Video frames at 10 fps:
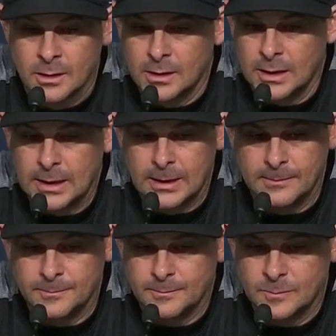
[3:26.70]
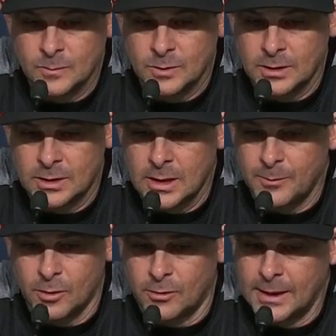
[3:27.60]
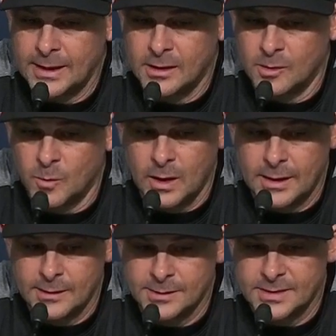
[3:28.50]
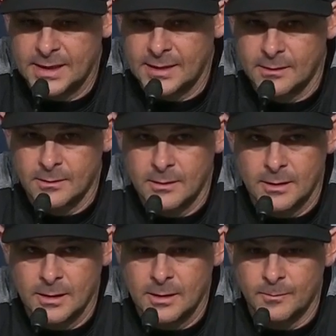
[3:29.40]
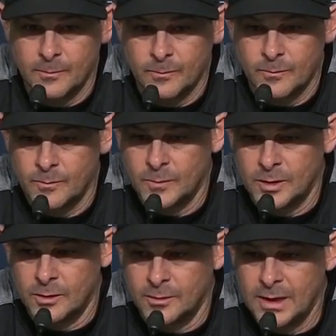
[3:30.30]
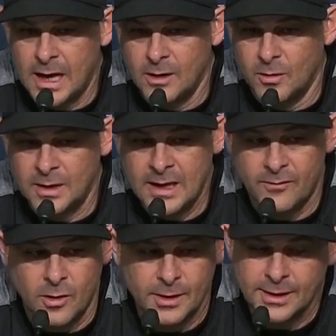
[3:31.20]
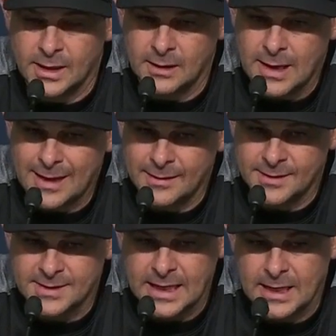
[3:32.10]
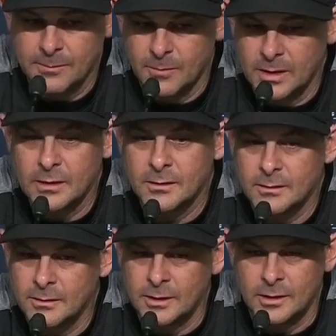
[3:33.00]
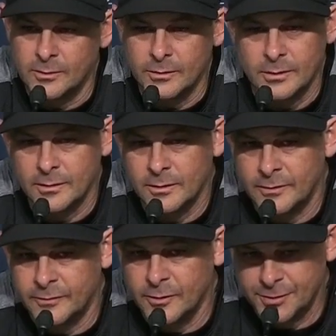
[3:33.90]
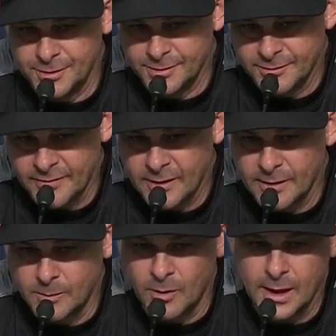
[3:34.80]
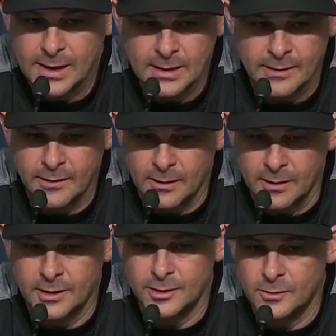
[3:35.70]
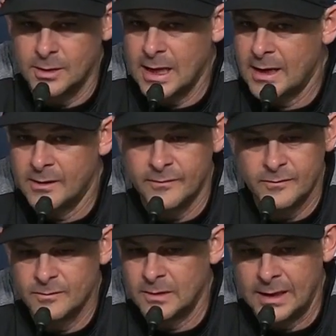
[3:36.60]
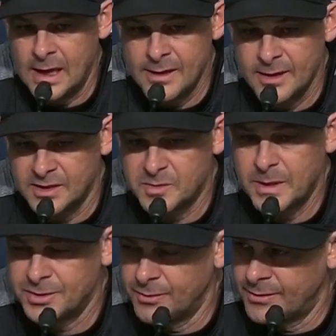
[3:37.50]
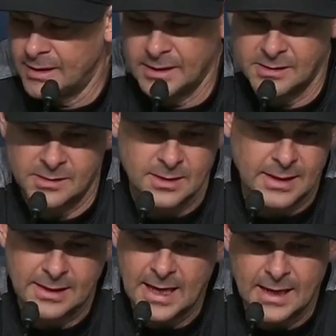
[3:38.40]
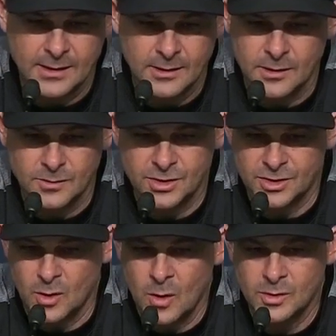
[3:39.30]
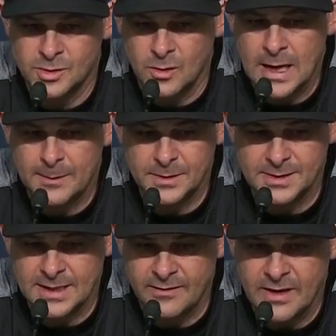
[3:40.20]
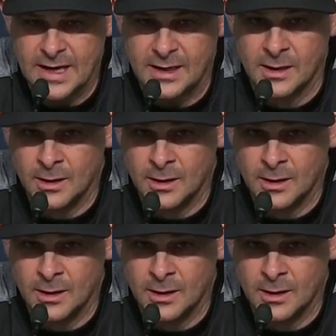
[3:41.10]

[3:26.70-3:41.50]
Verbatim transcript: Um, a couple of great young players that um, you know not only have already done a lot in this game, but you know the the is very bright, and they're going to do a lot of I, I, think special things like that. You know, it just so so happens they've had.